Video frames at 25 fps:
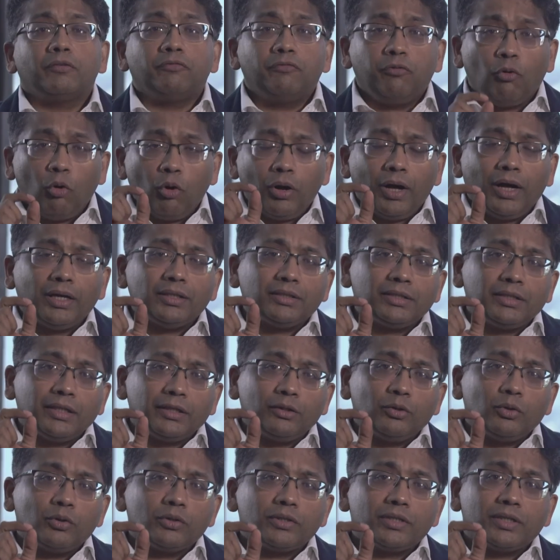
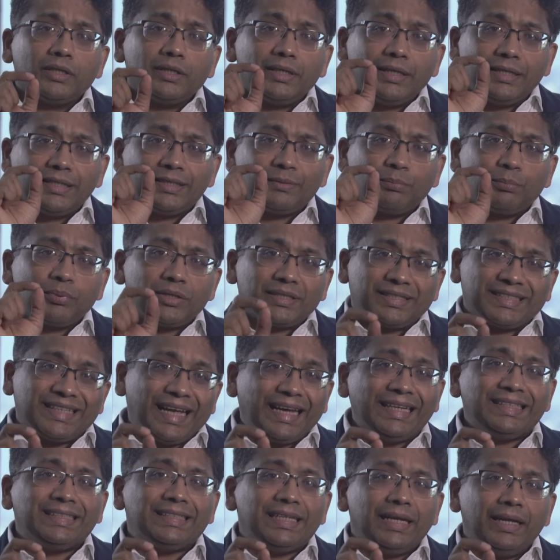forecasting those earnings
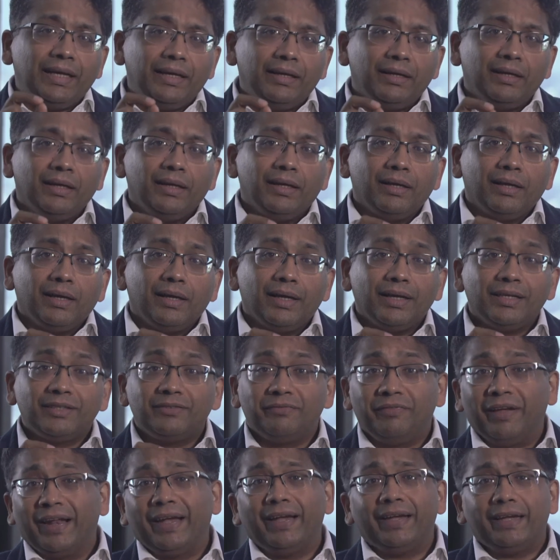precisely is
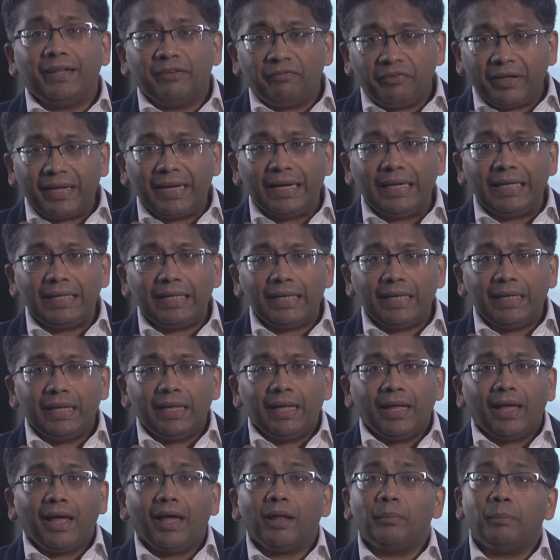very difficult
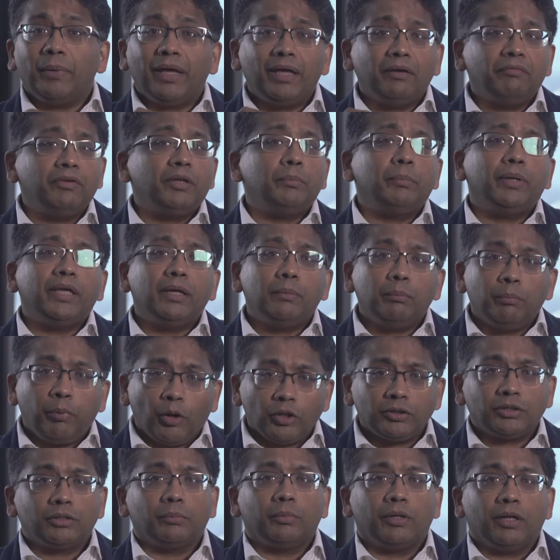and may even be
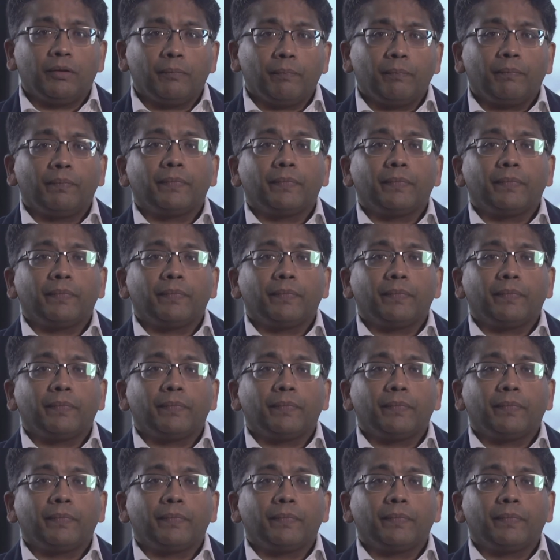impossible.